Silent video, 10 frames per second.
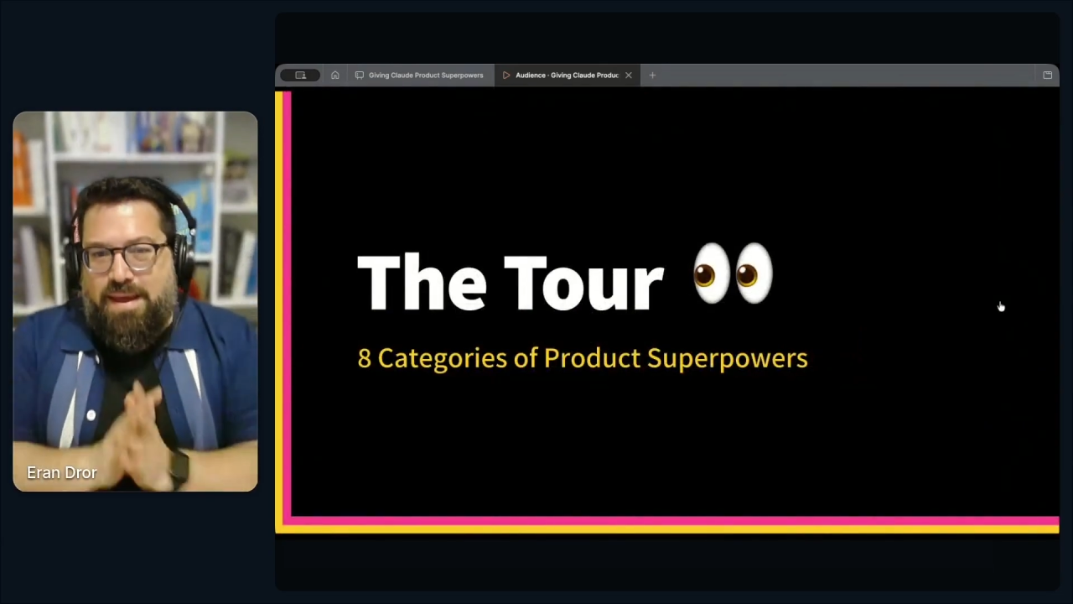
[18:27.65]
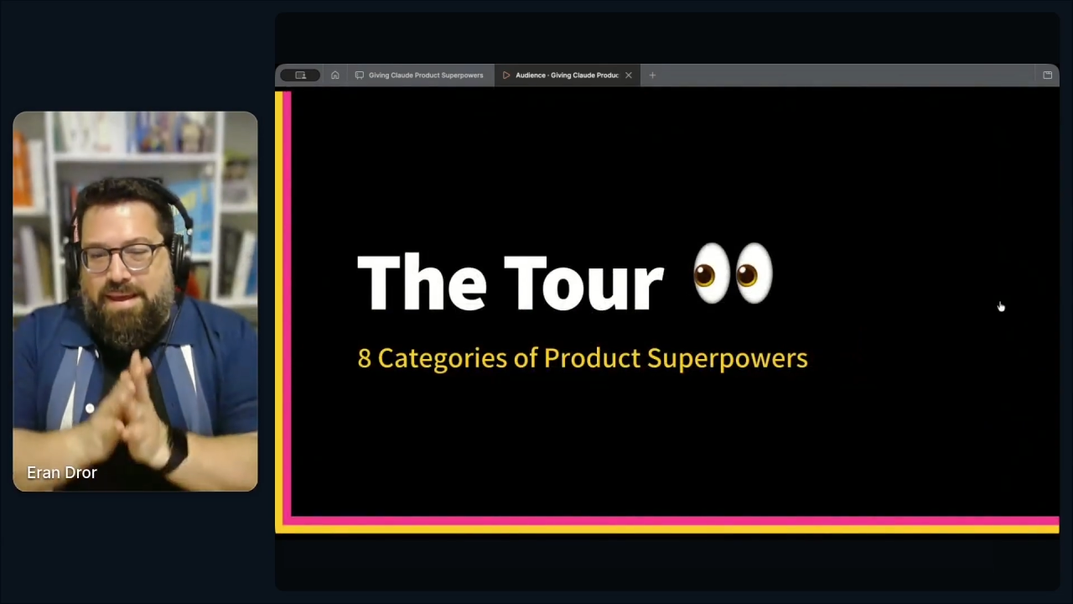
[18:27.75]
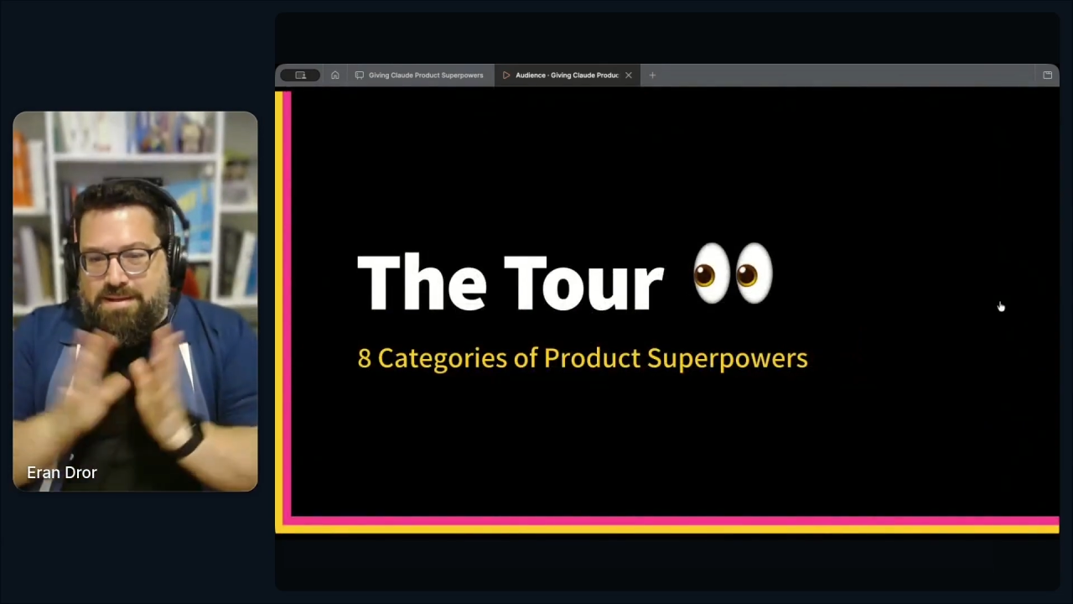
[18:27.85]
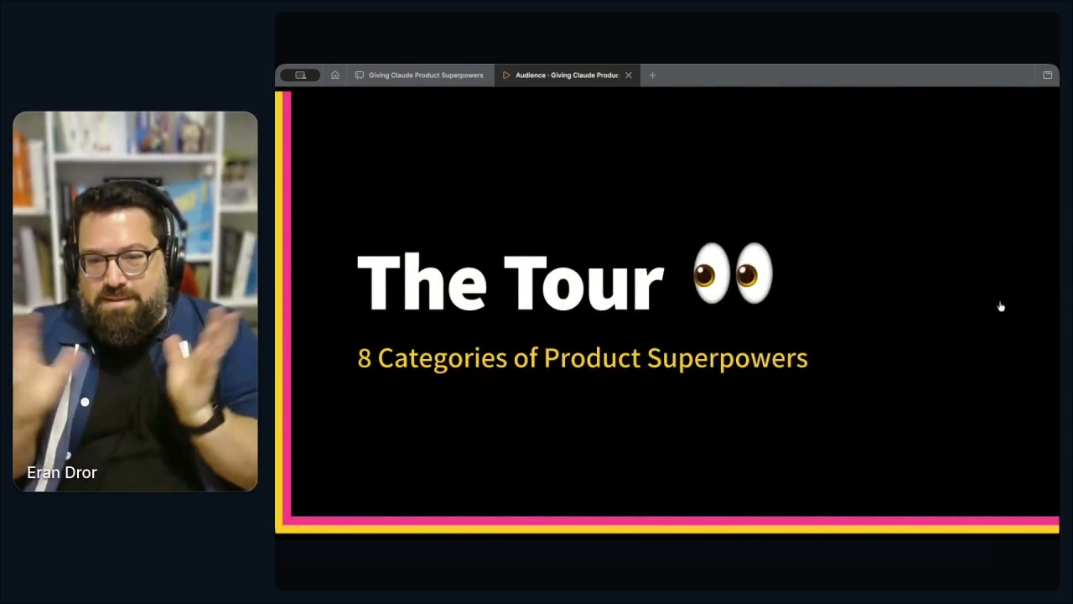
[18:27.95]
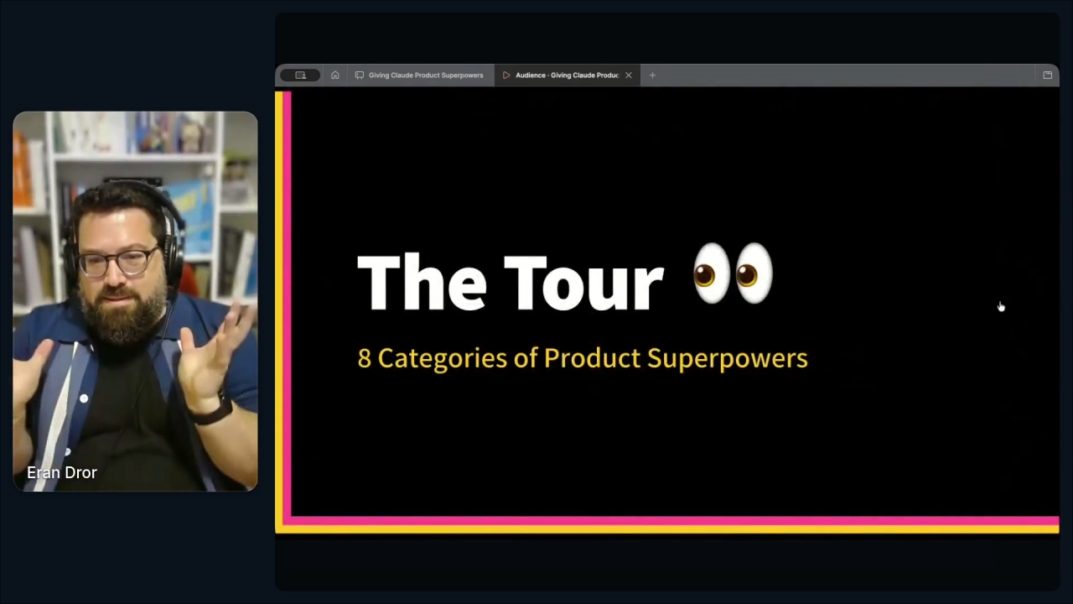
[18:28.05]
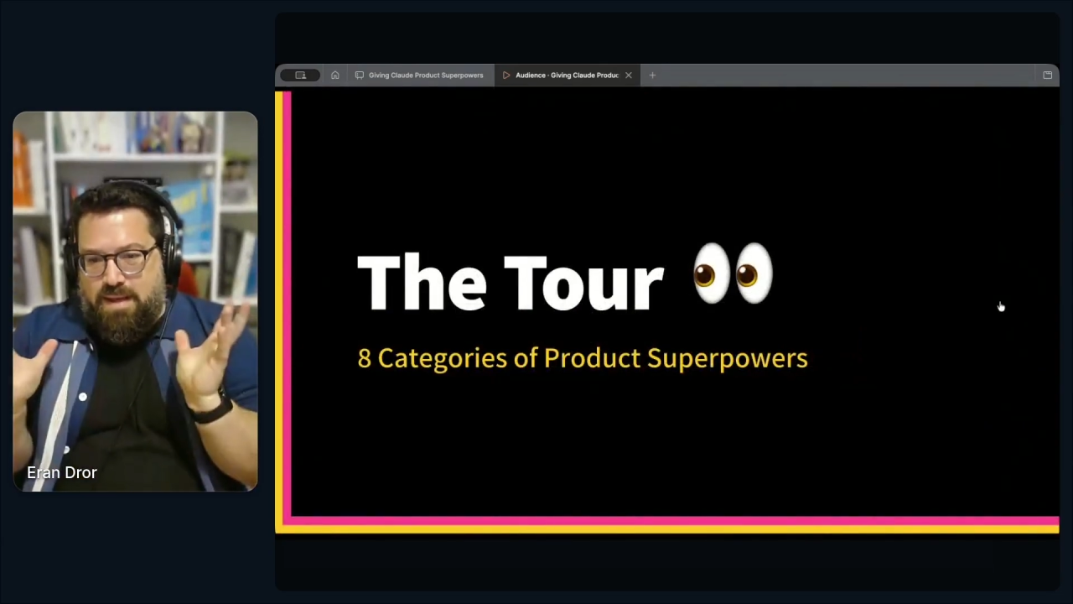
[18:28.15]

8